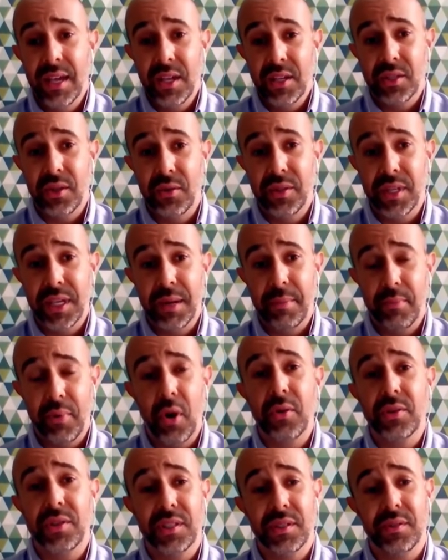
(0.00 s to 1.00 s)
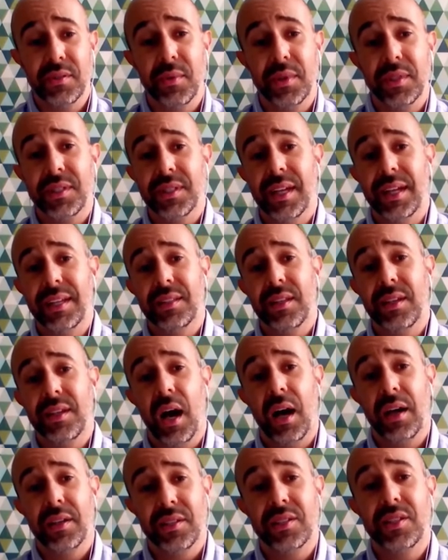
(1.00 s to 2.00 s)
So the approaches of which that
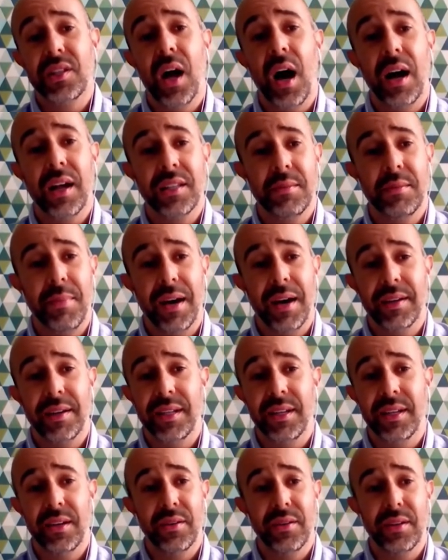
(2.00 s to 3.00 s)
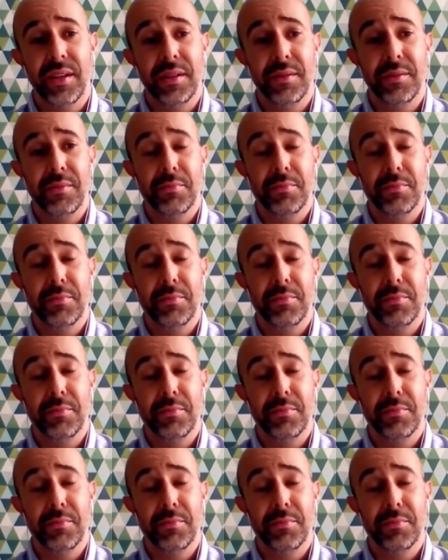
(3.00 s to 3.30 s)
Asya's talked about here,